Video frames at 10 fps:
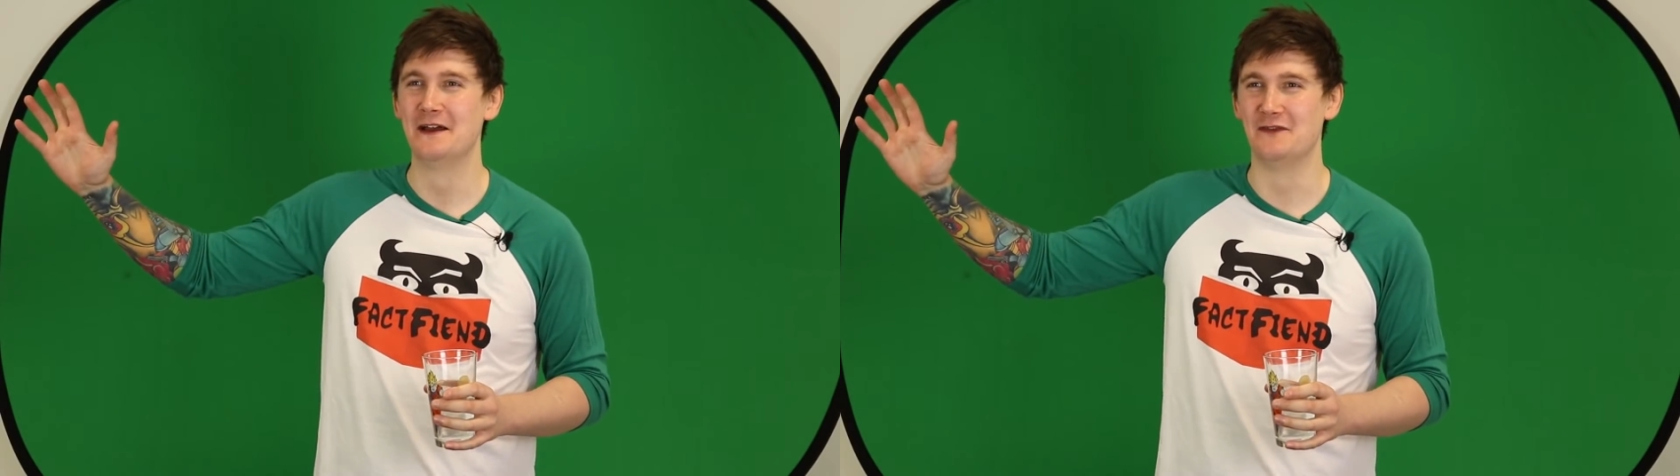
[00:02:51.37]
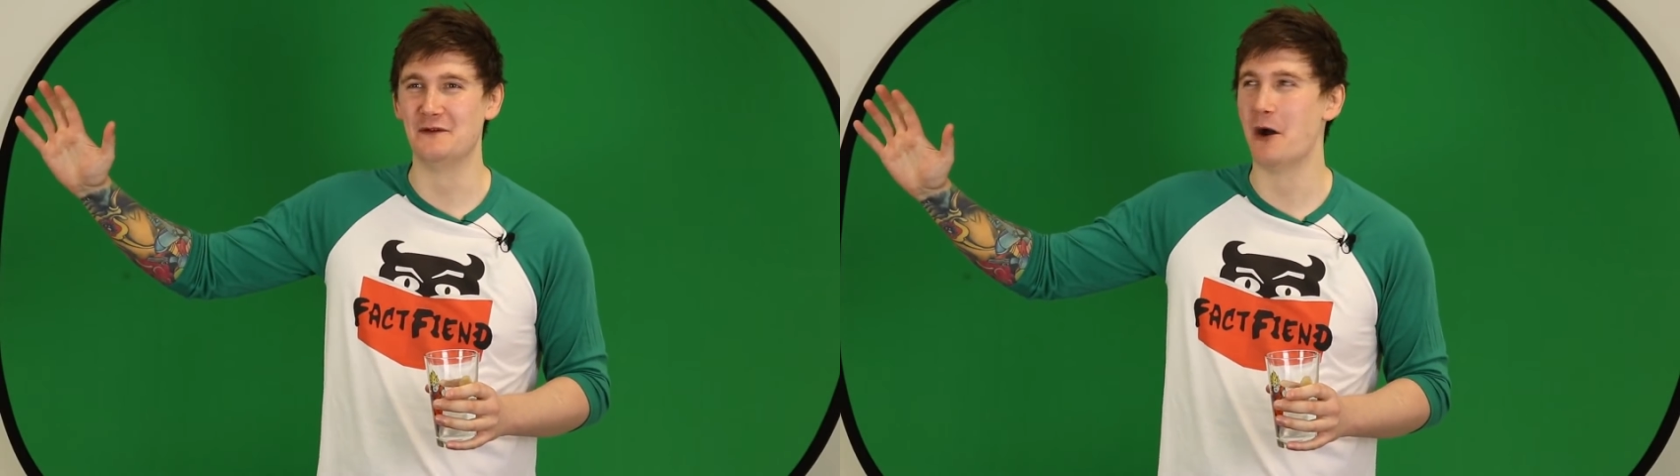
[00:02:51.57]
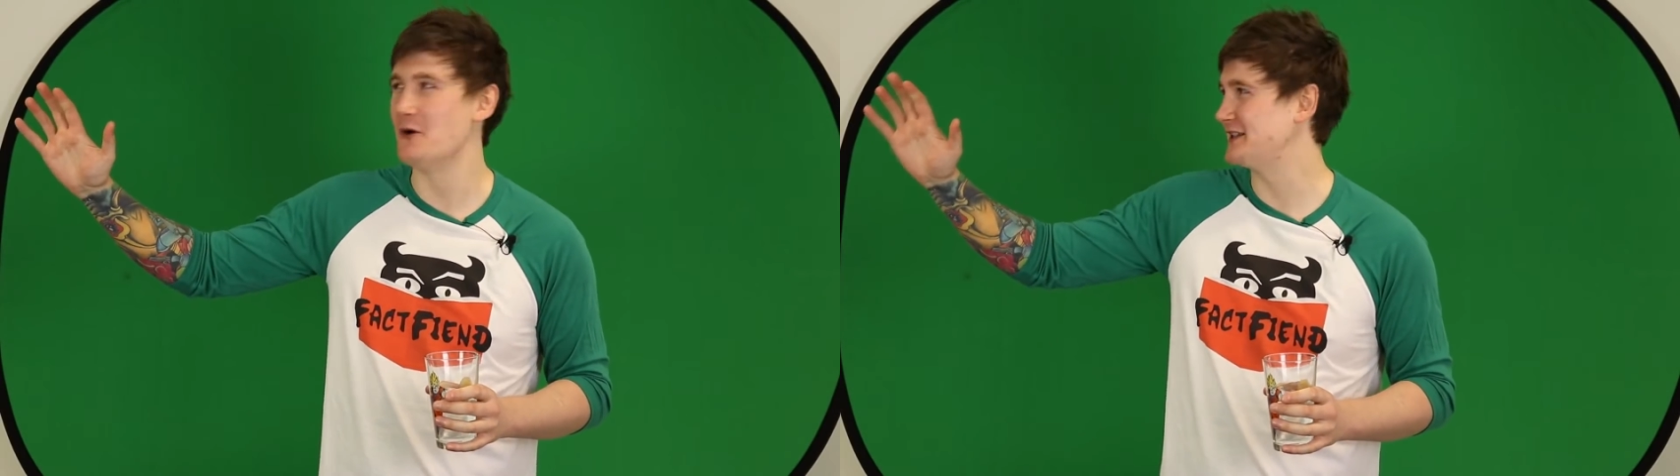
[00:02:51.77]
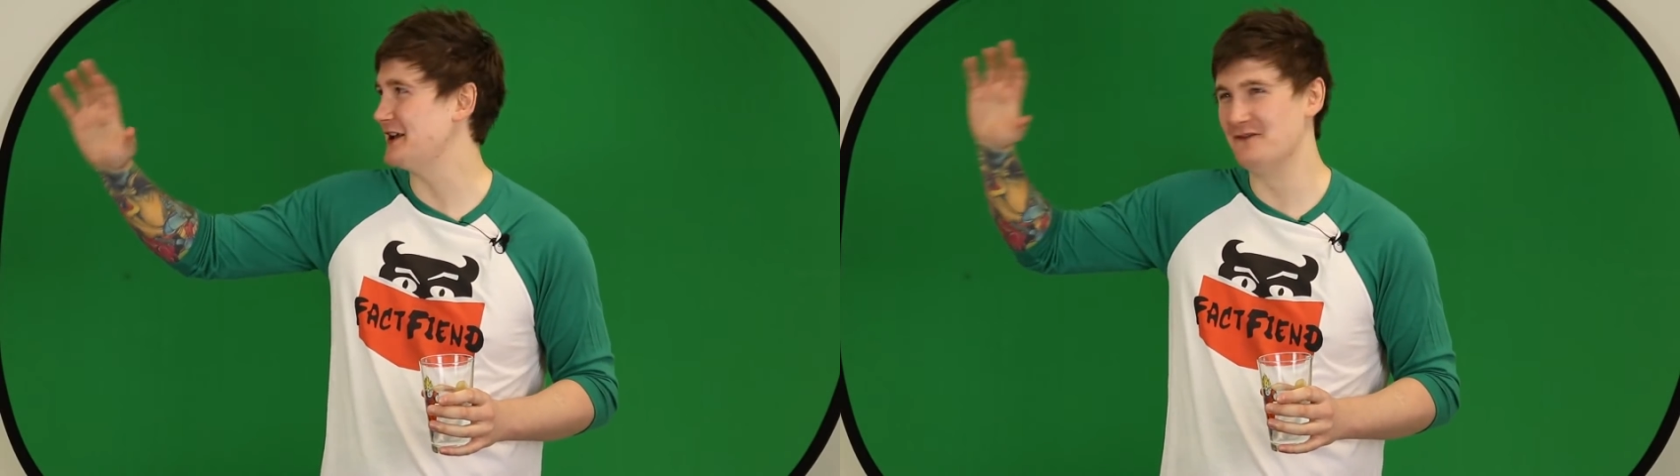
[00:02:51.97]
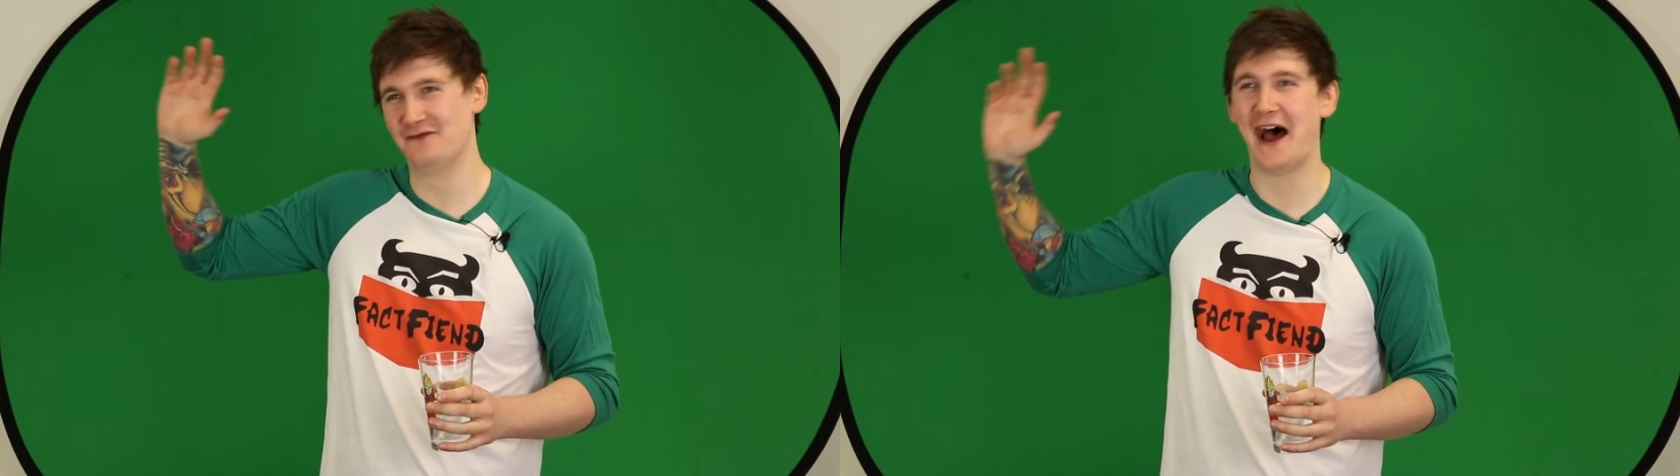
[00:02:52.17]
The most
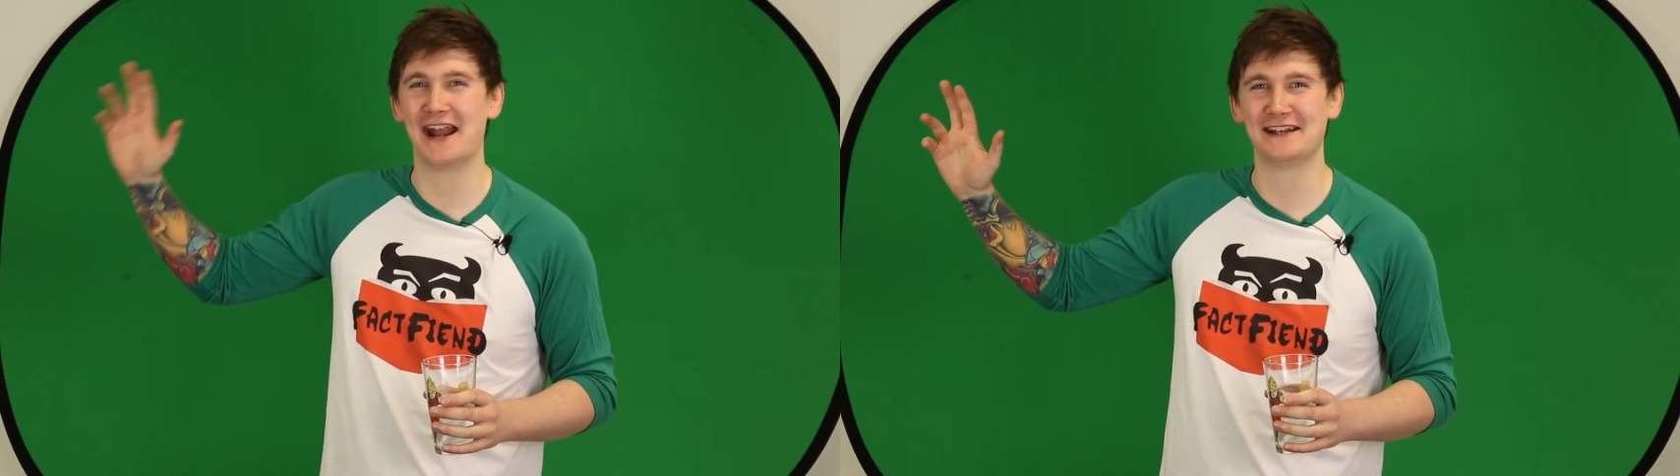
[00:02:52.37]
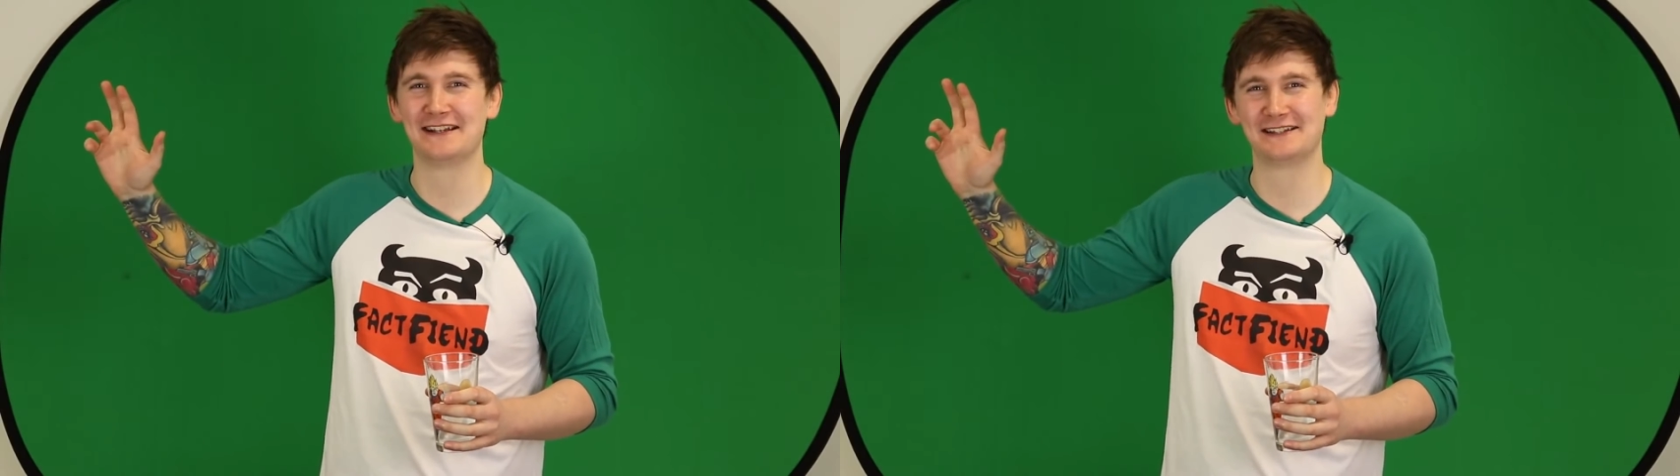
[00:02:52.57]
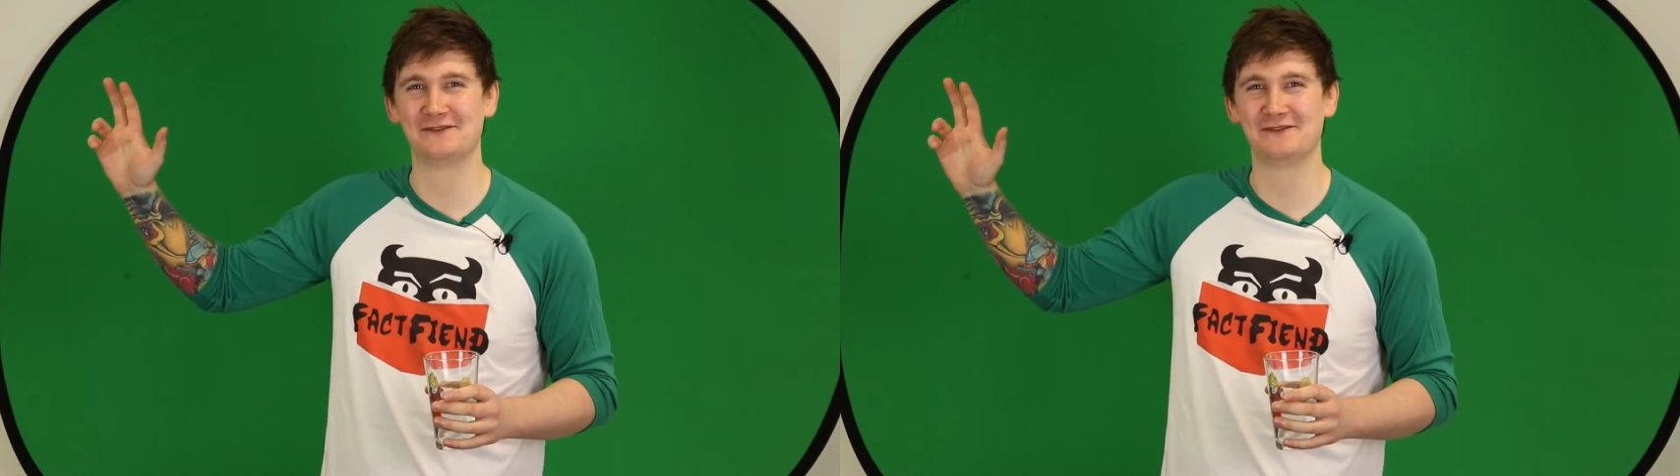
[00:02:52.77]
advanced